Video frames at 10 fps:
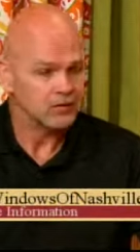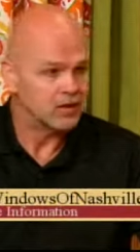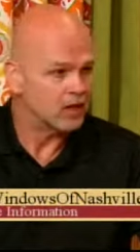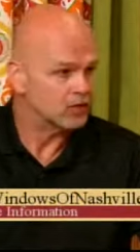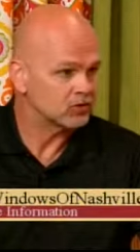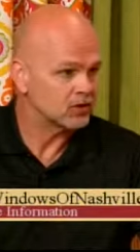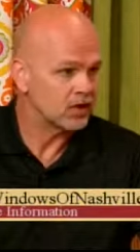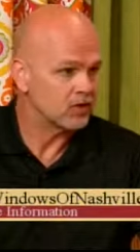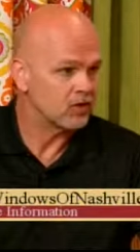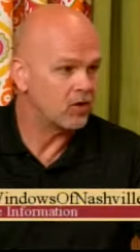gutters and
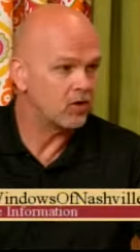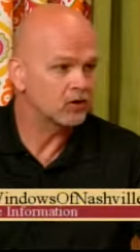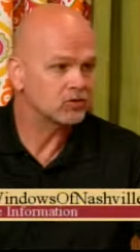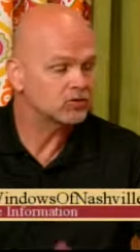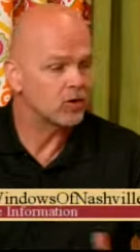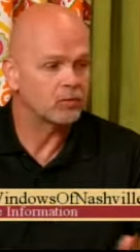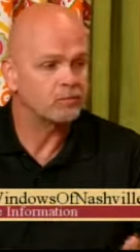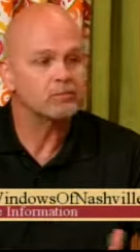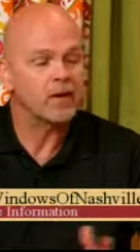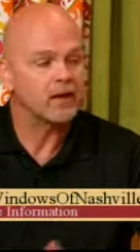gutter guards, so
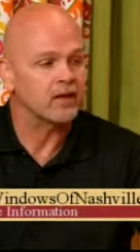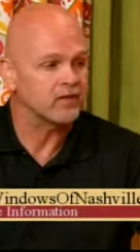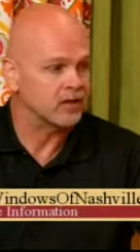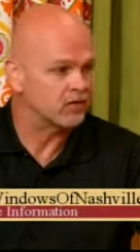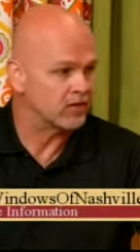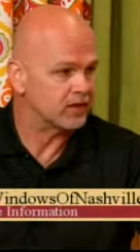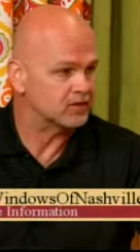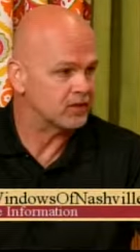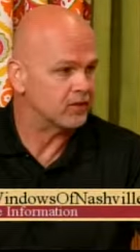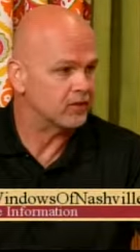about anything to the
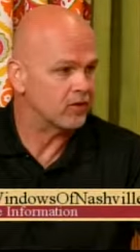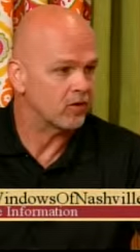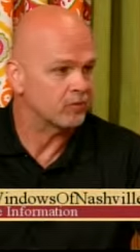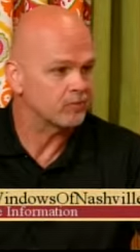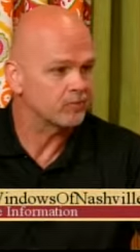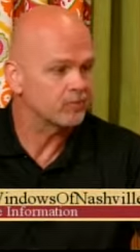exterior of the home.